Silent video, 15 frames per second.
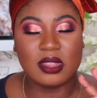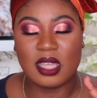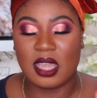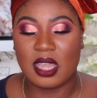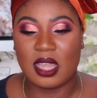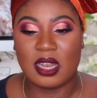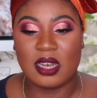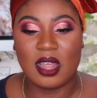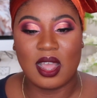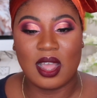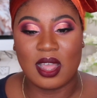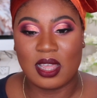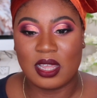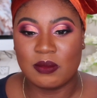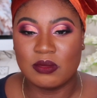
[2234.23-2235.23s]
then
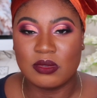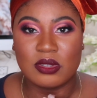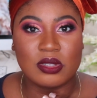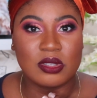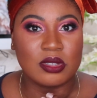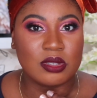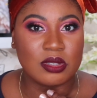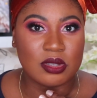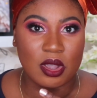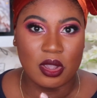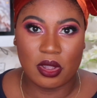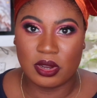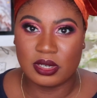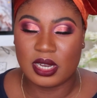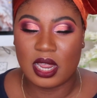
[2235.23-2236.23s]
I'm
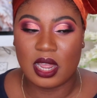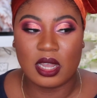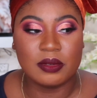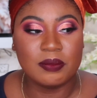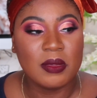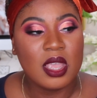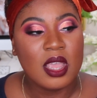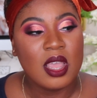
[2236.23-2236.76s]
so down.